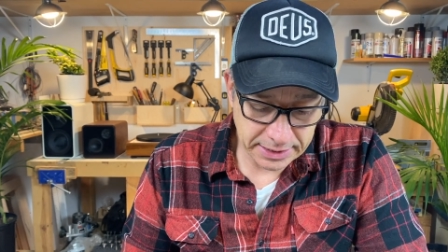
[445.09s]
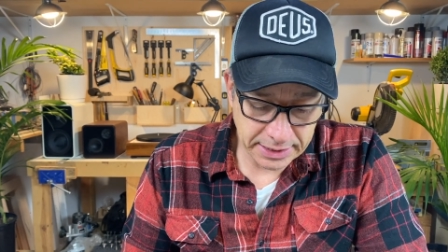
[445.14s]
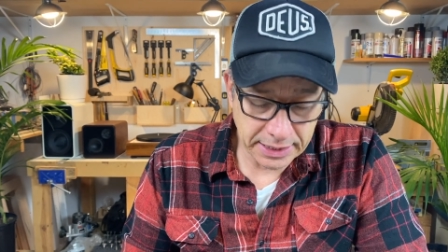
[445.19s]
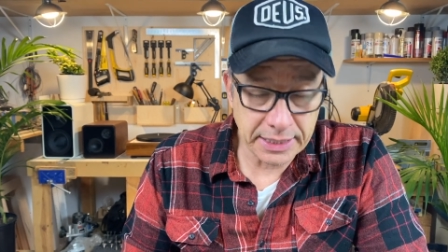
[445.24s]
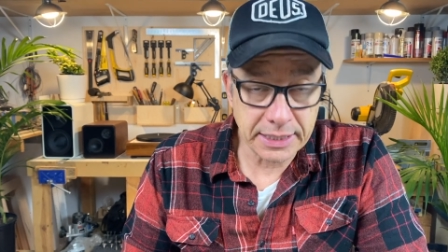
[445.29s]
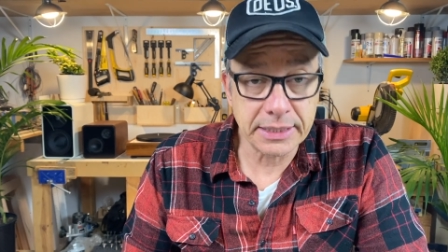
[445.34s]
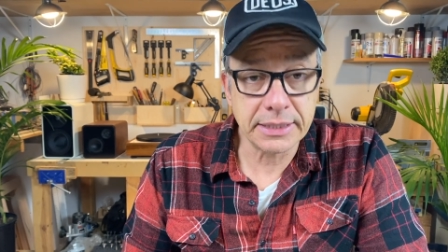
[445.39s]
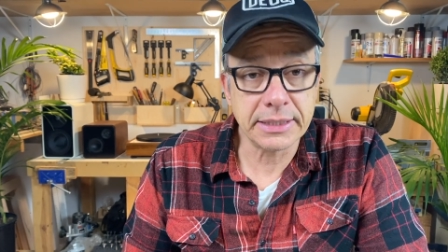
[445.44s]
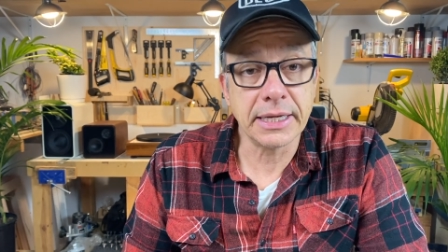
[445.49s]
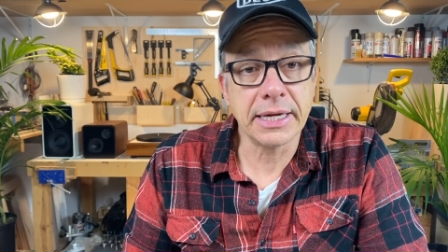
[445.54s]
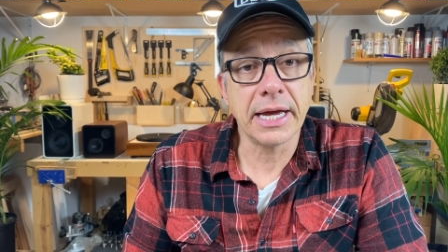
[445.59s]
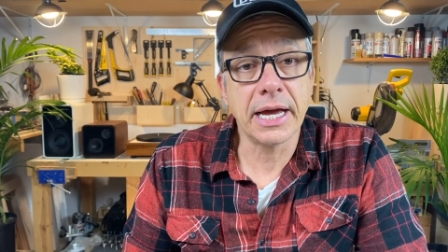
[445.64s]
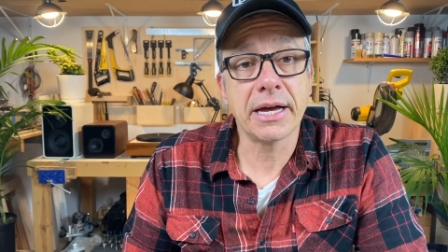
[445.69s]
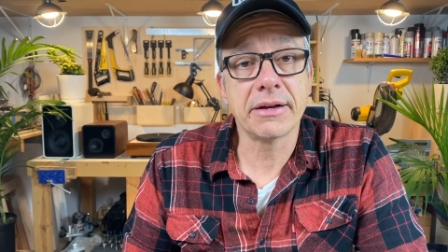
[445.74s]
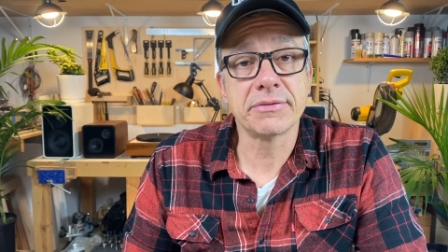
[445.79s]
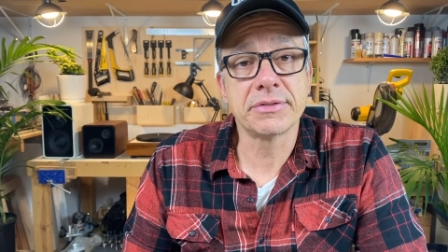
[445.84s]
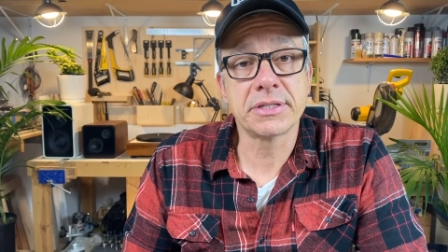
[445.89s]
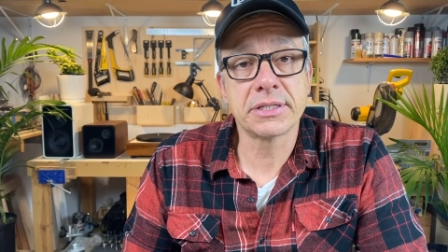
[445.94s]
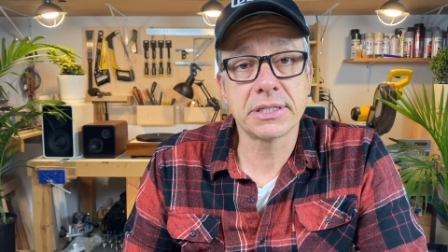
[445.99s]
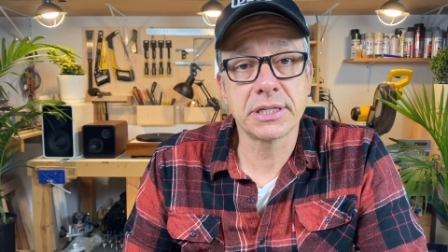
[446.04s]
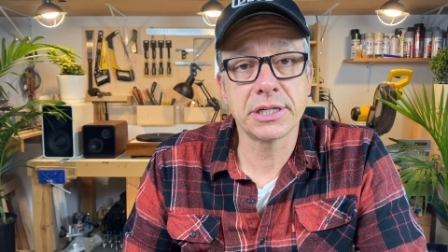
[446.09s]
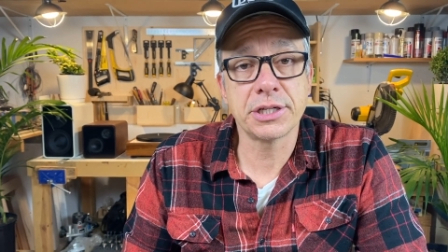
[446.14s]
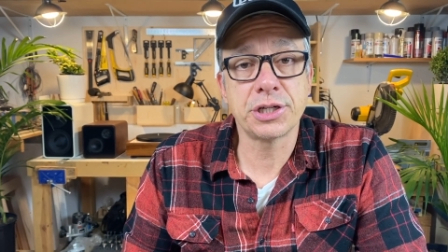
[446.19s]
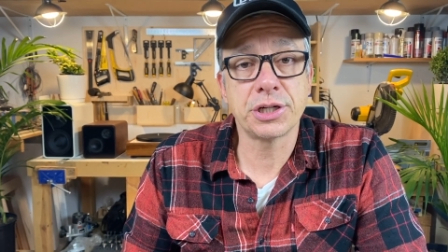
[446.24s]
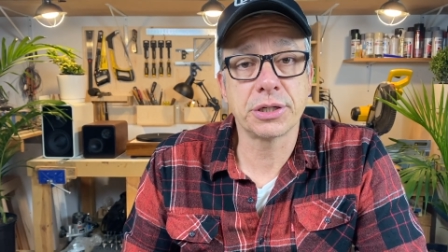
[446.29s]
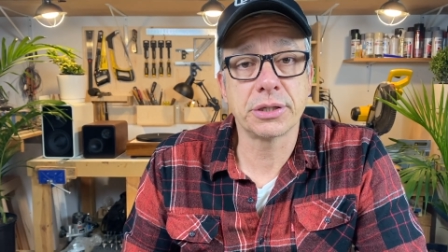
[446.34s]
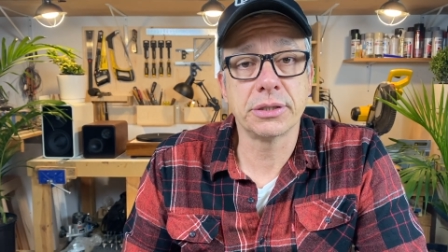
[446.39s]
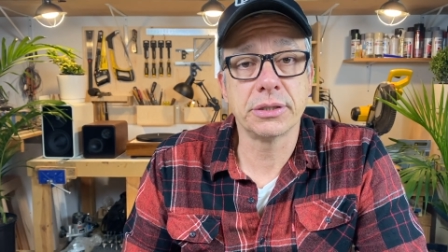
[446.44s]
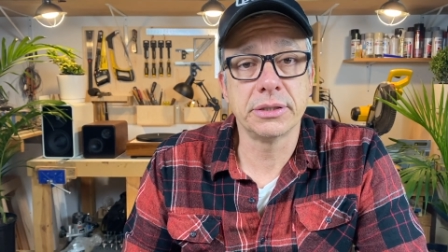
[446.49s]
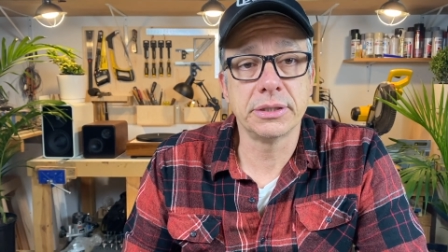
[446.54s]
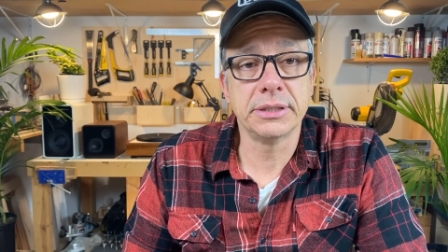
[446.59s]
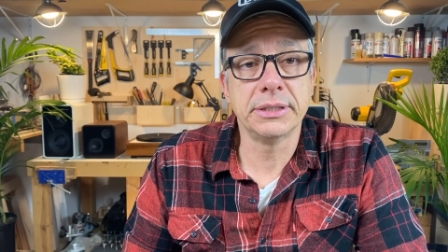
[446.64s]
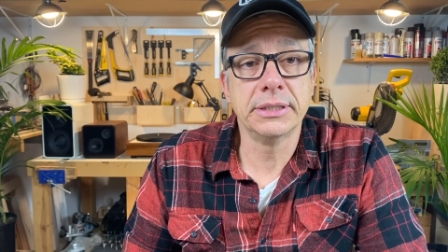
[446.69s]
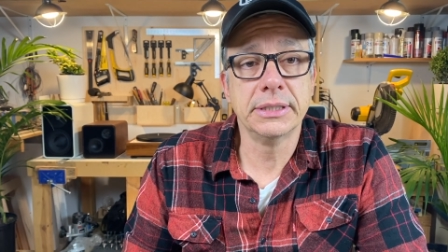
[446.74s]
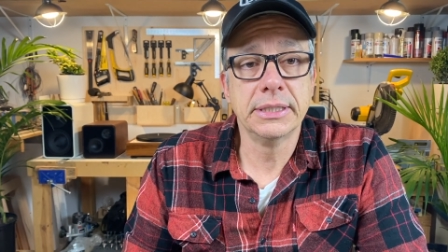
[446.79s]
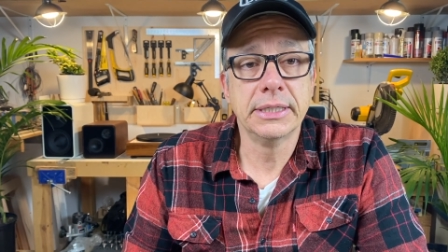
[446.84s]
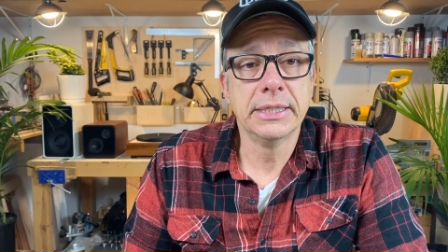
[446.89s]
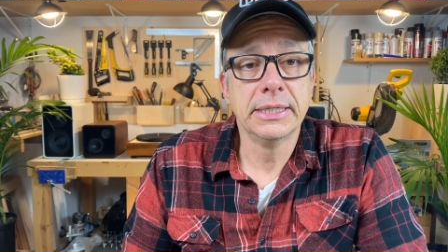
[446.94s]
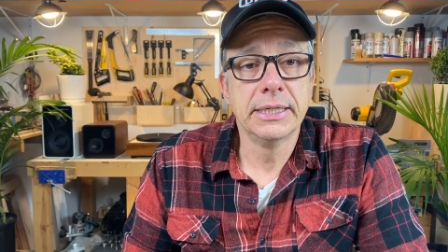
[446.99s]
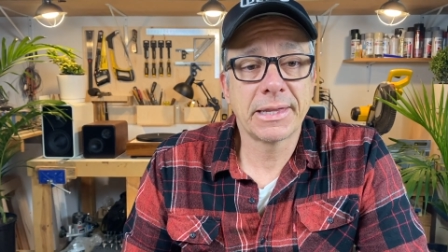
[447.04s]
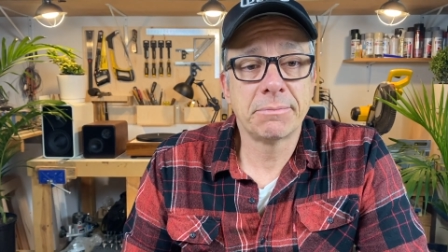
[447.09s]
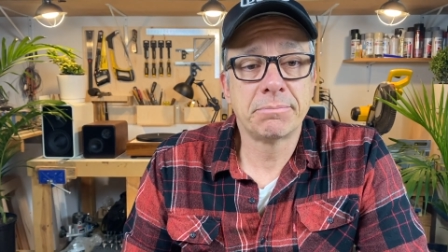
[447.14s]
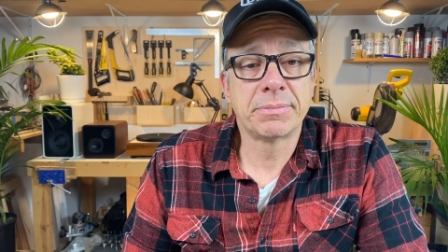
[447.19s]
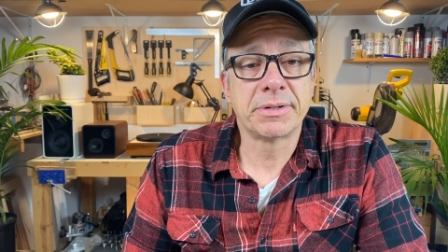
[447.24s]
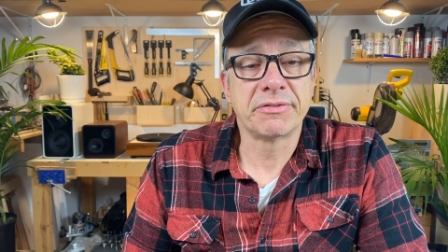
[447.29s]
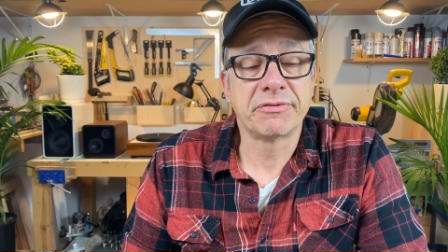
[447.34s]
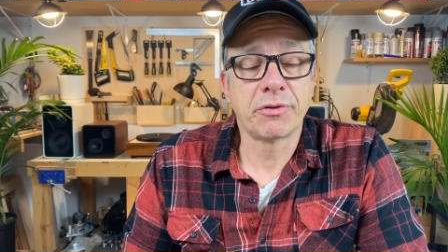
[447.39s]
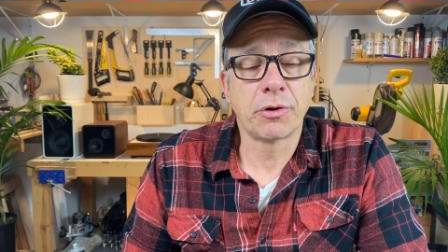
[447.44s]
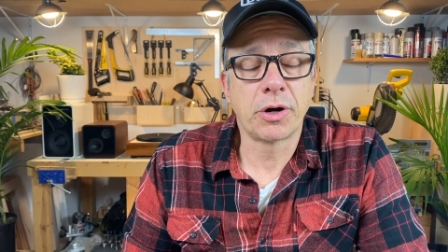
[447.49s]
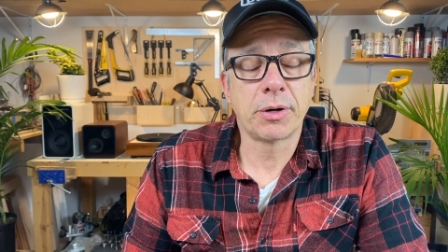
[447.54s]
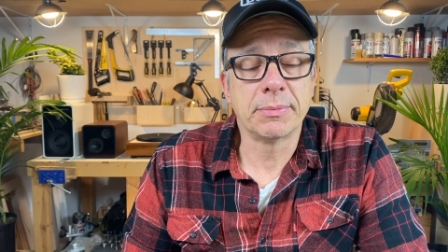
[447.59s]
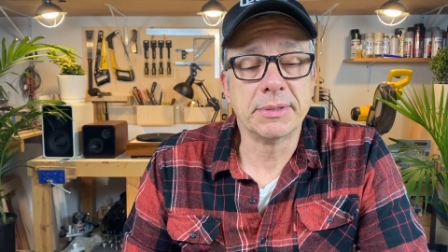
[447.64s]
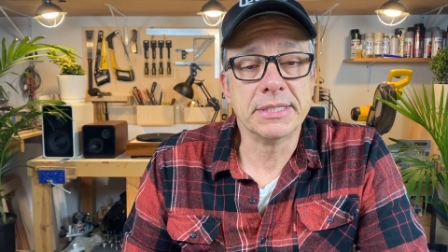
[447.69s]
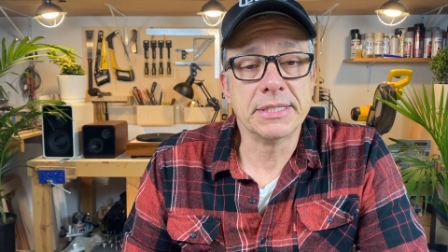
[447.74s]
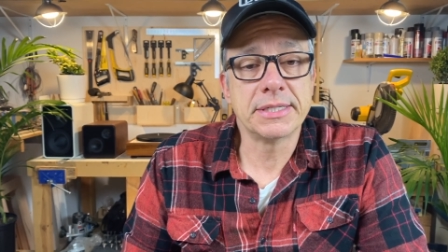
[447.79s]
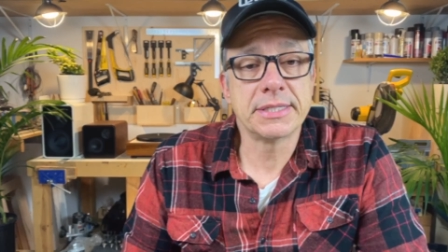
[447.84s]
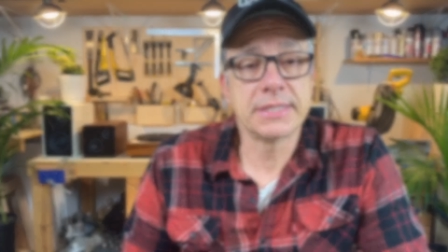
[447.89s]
they, they have such a good performance.